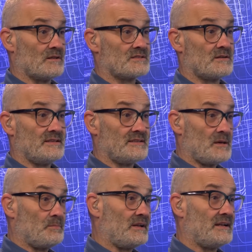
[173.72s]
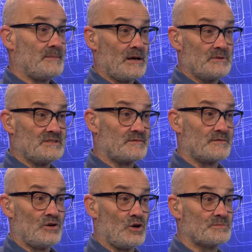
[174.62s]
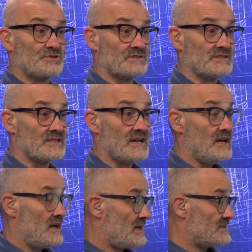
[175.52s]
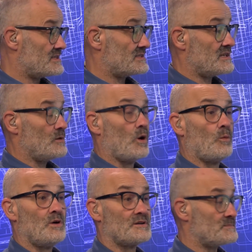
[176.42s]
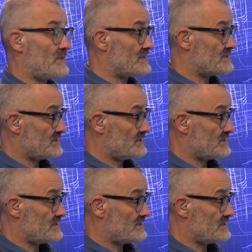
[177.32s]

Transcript: So I think they're playing about with different options uh, to see what works best.